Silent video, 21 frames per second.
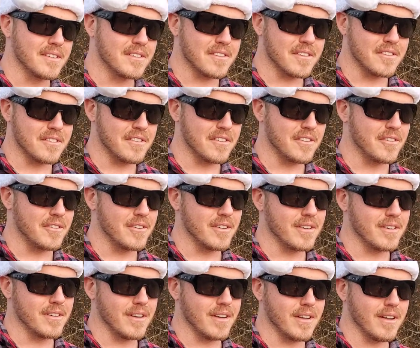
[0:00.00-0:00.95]
considered
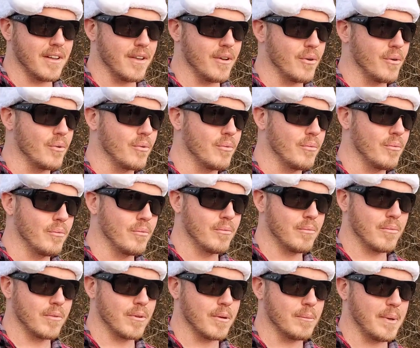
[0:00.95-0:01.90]
a low
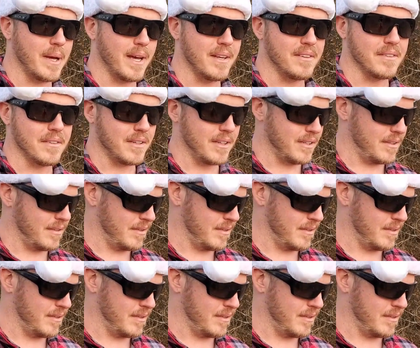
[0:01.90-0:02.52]
capacity.